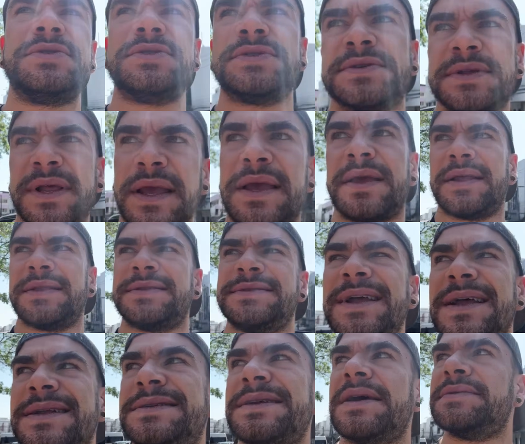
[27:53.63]
just like, it's
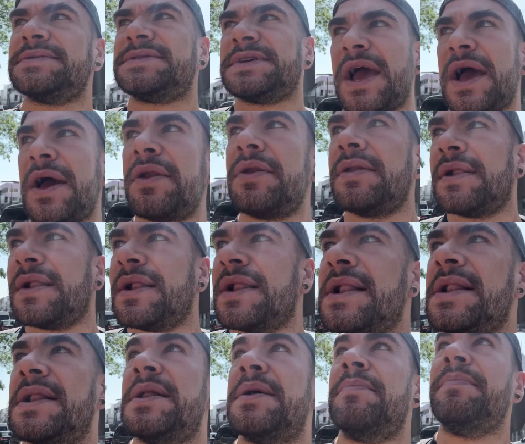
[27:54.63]
not downtown,
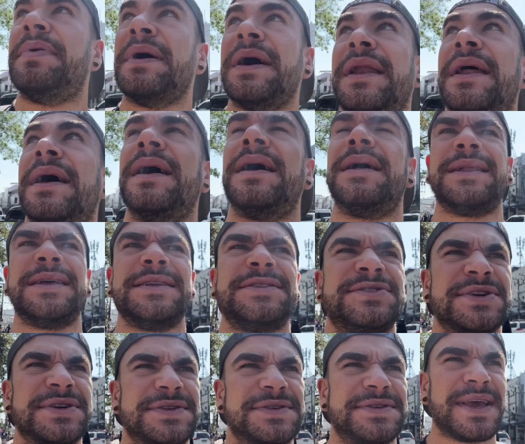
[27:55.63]
but let's
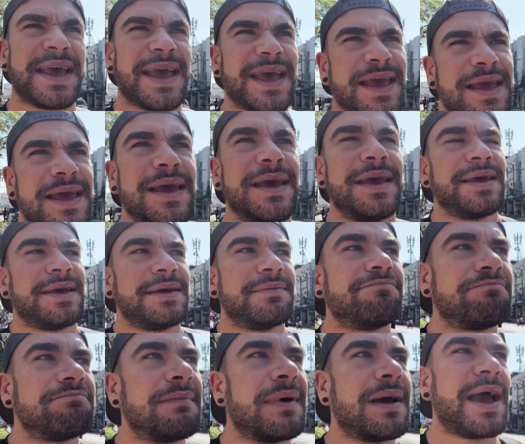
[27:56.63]
just say
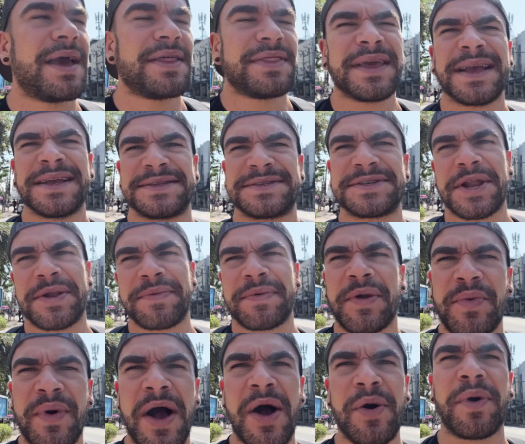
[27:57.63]
I think it's going to be
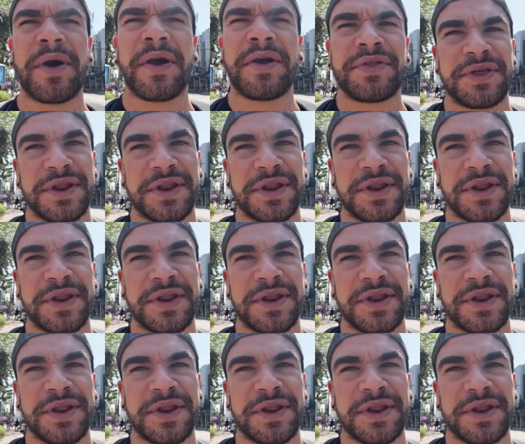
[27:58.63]
well worth it.